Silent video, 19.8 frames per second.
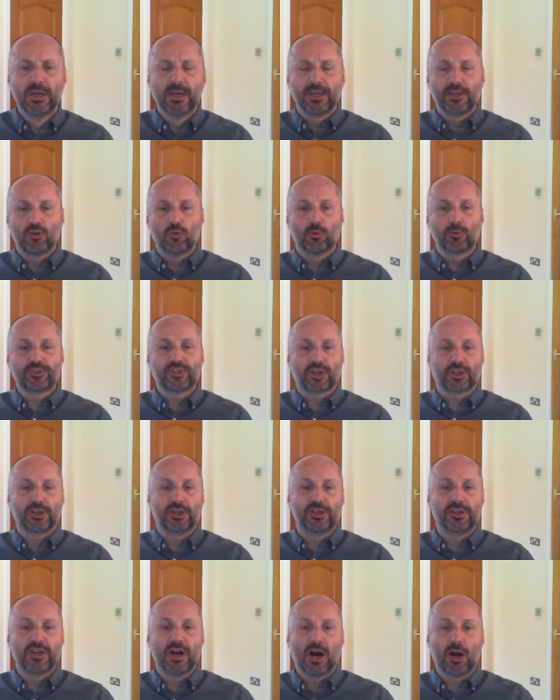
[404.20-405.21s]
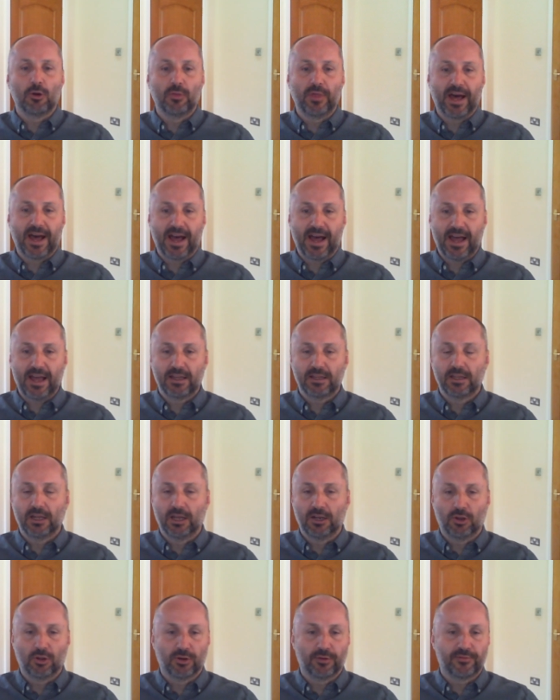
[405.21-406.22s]
You're also going to know that a
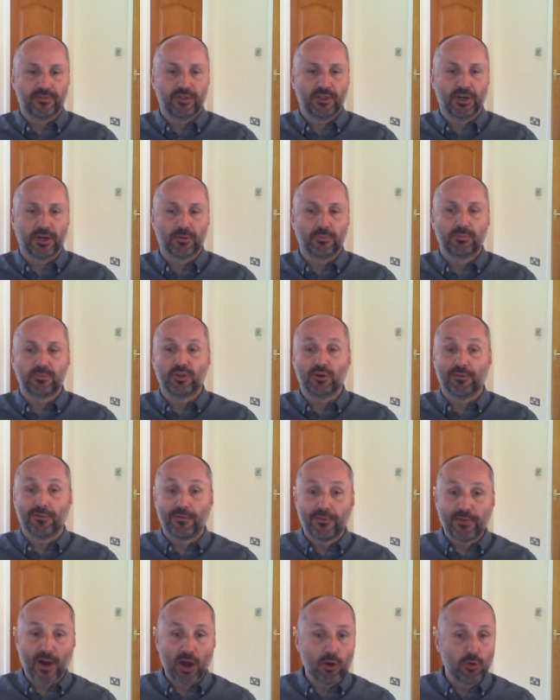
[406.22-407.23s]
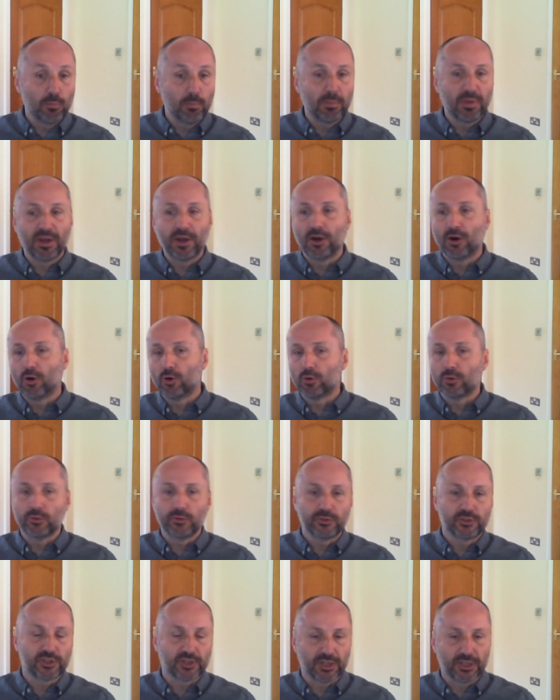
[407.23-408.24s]
lot of your phone
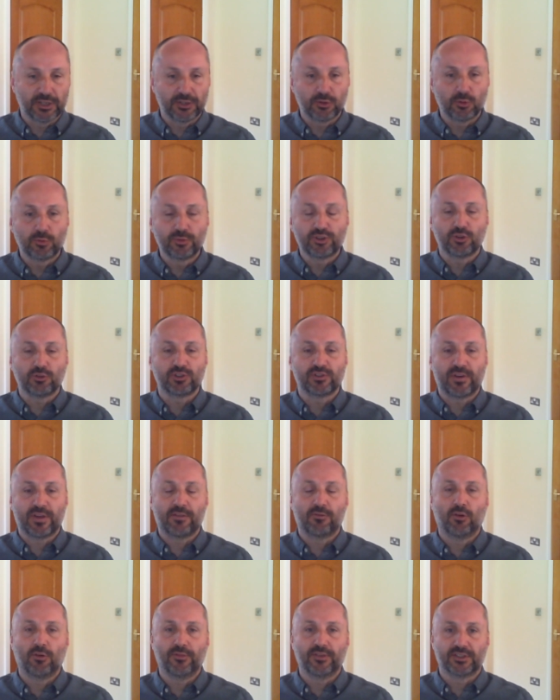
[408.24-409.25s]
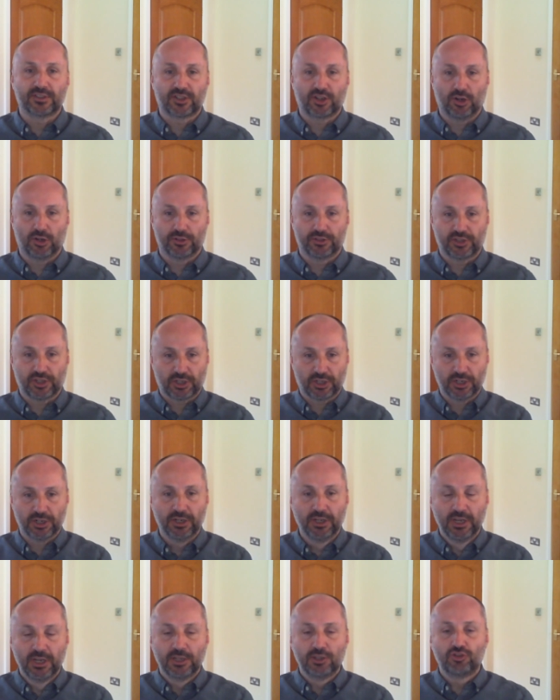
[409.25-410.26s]
bills and all sorts of other office costs are going
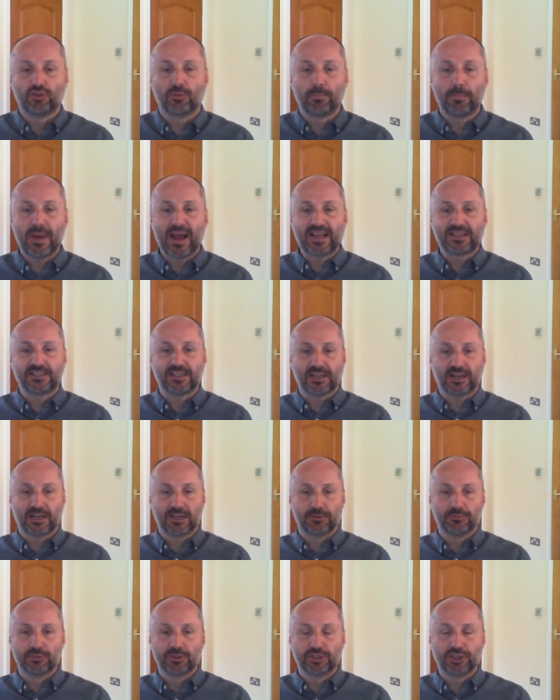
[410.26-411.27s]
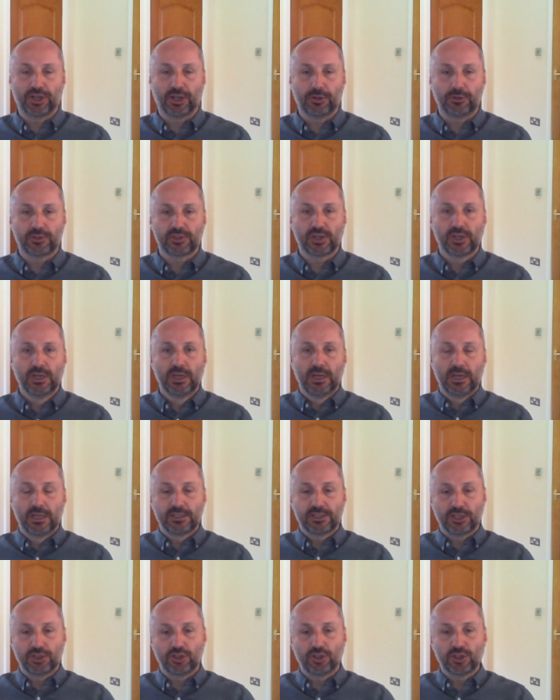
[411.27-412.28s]
to dramatically reduce.
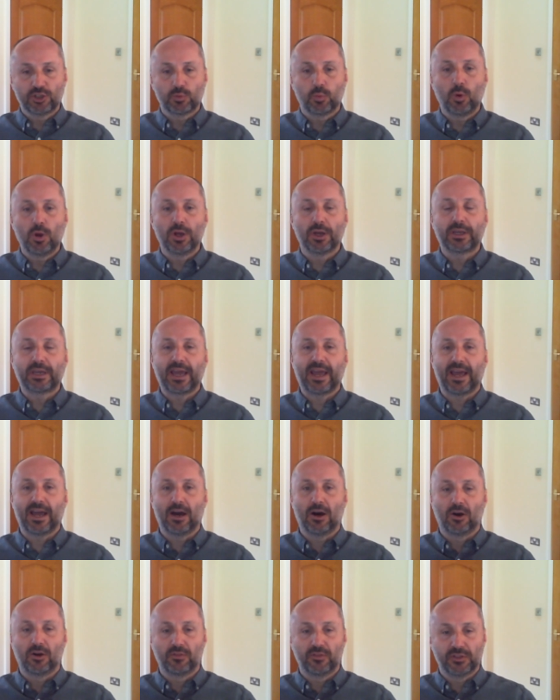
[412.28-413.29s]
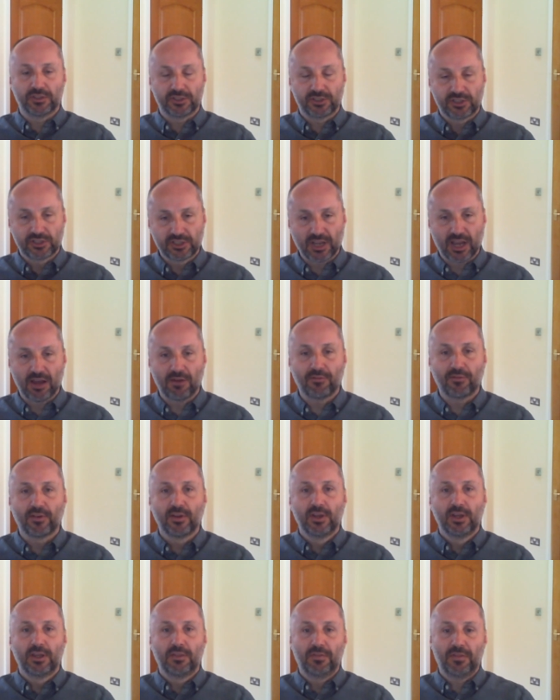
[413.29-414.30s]
So just work out the stuff
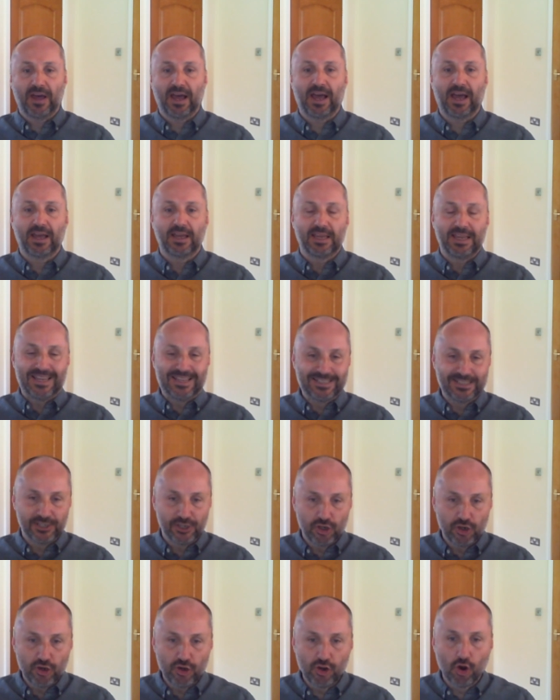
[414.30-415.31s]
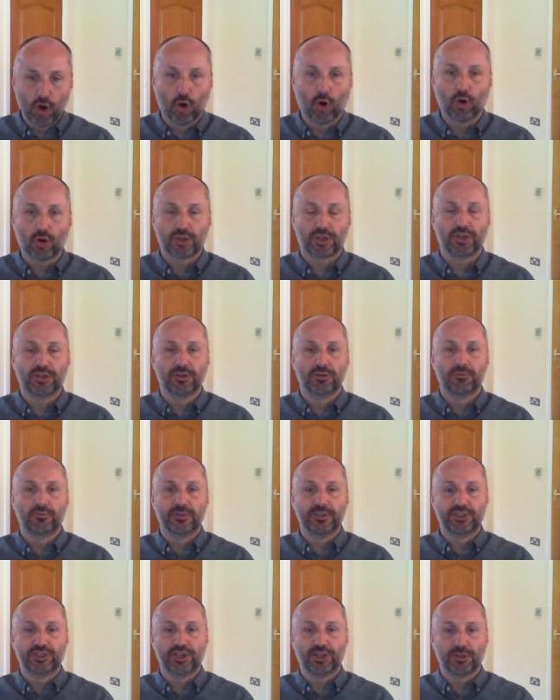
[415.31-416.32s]
that is not going to
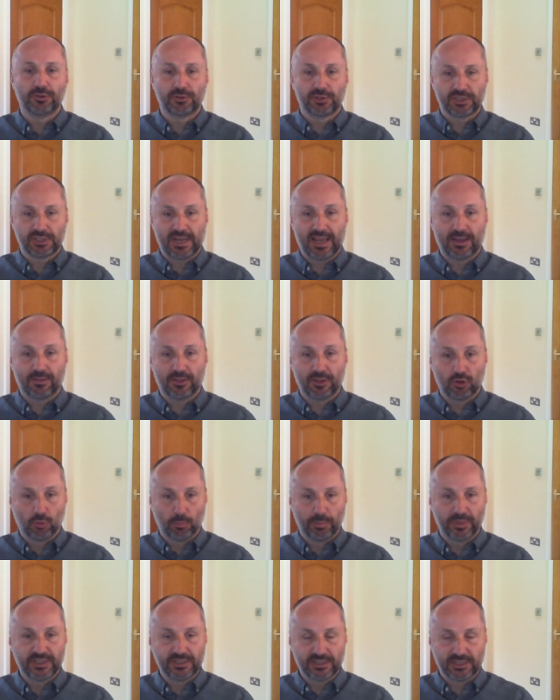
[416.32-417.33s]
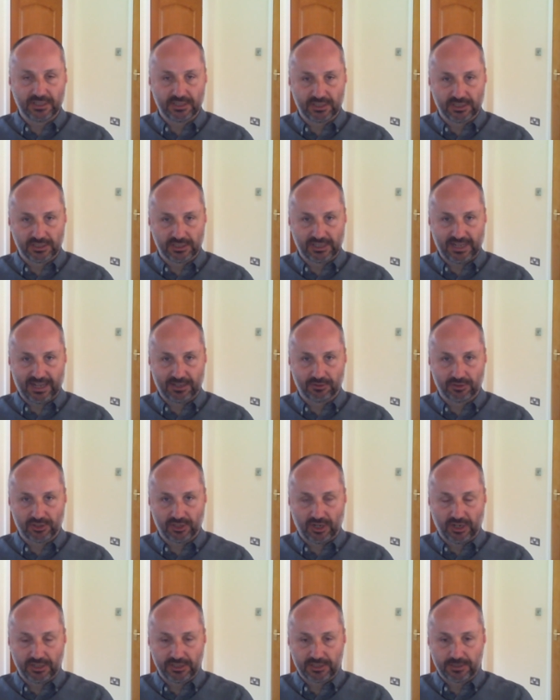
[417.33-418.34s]
reduce now that your business has
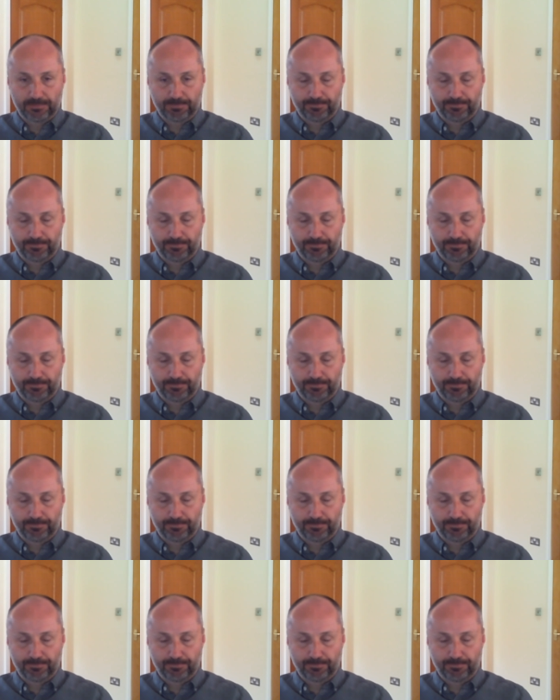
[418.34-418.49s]
downsized.